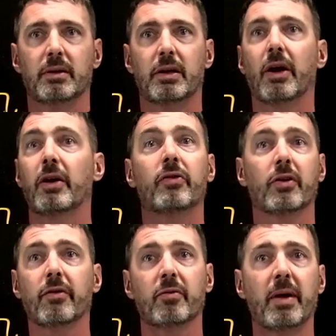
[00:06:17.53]

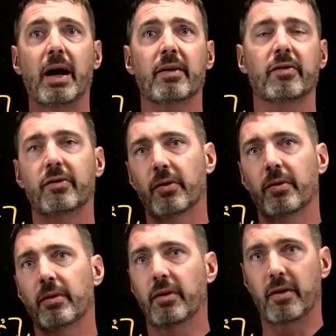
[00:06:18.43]
conserves mass, so
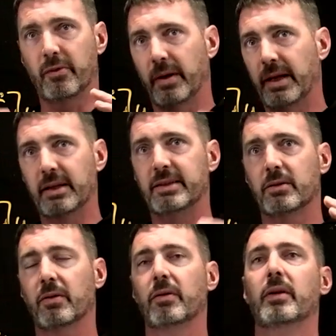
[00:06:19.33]
that it's the right kind of
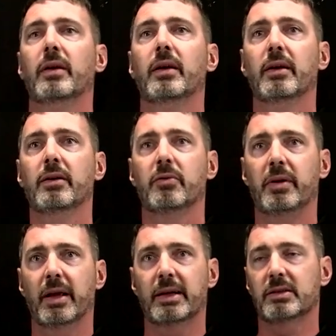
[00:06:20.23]
tickle between
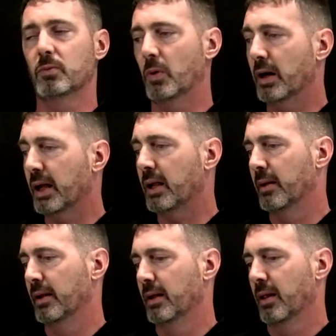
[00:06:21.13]
x and y.
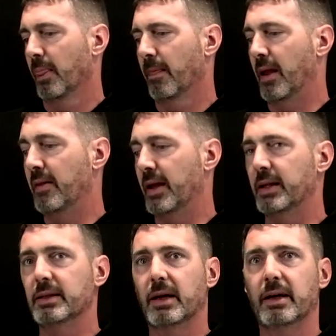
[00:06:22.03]
And
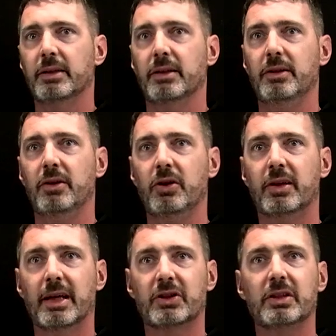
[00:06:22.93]
then you can
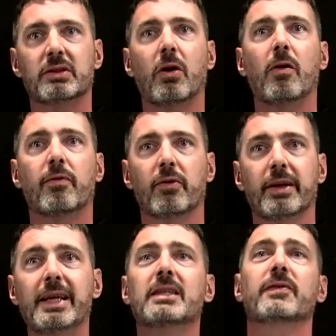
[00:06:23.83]
actually solve for an
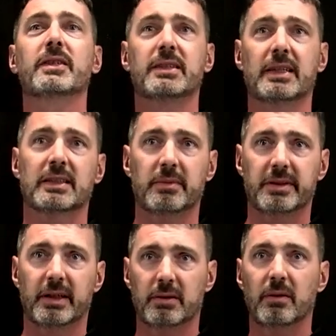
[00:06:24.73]
infinitesimal
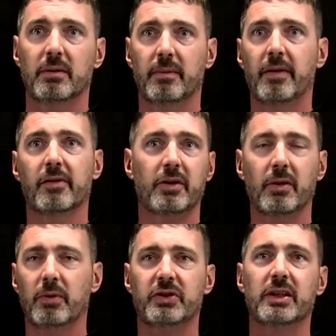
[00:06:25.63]
tickle. And so
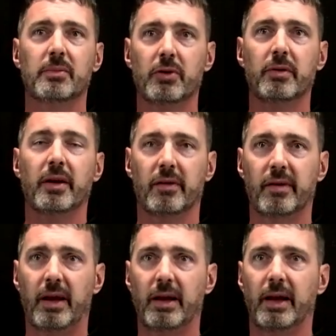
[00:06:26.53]
what you end up doing is
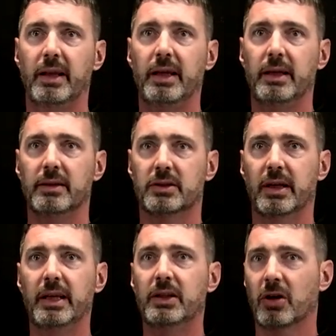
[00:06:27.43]
saying
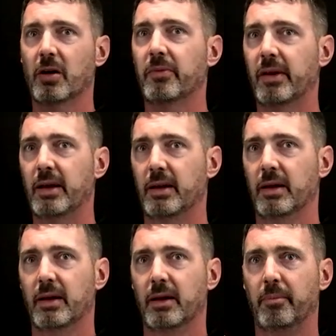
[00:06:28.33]
any terms that
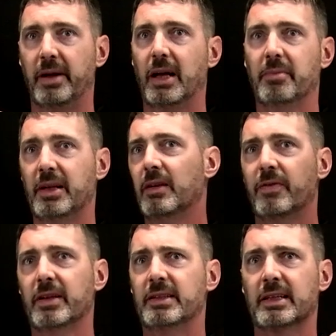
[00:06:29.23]
pick up an
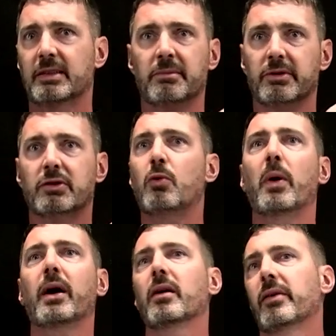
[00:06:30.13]
infinitesimal
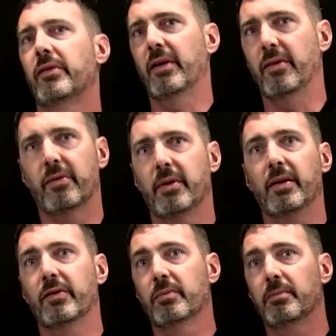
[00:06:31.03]
squared
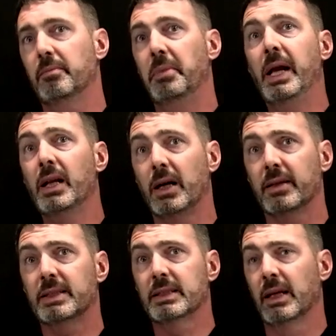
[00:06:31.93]
is peanuts.